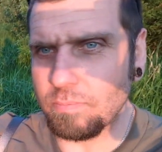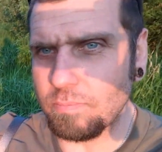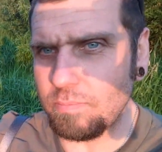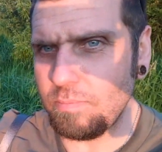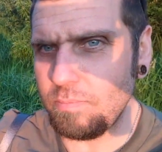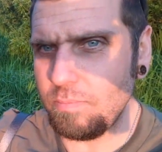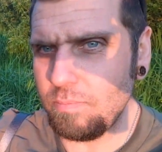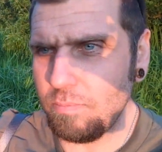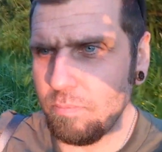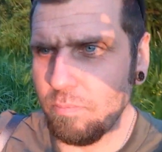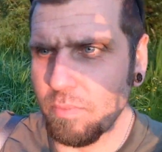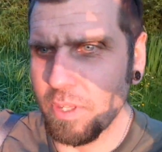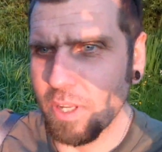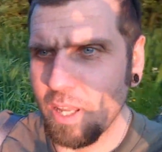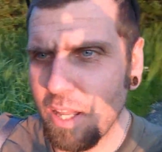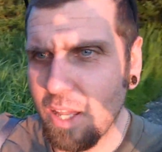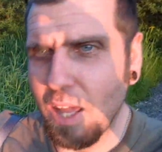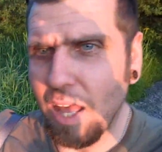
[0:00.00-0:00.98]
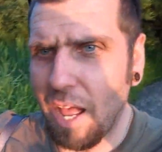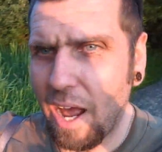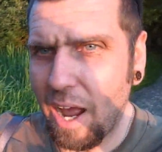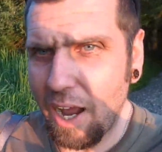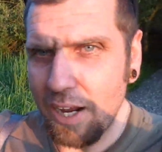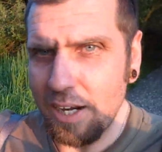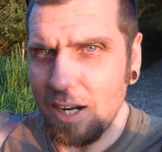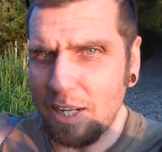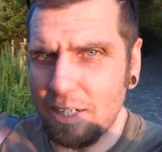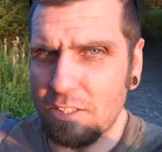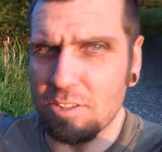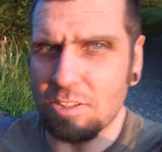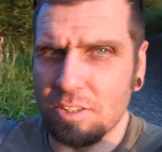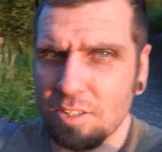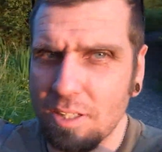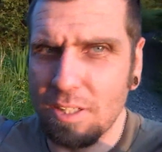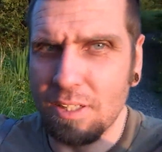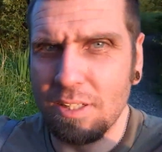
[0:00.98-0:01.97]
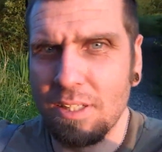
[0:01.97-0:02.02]
Highlights,
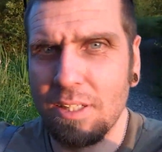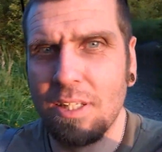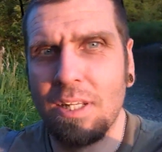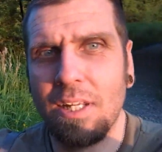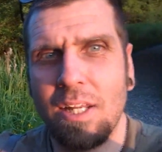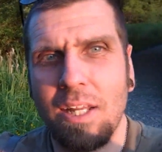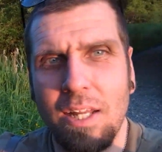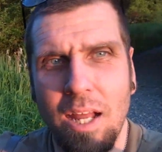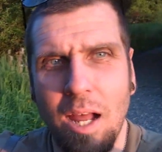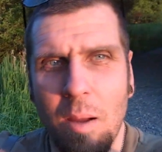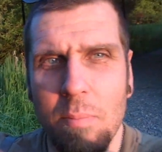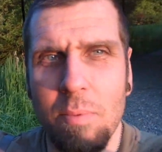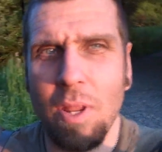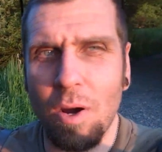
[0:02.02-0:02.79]
I'm not really sure about.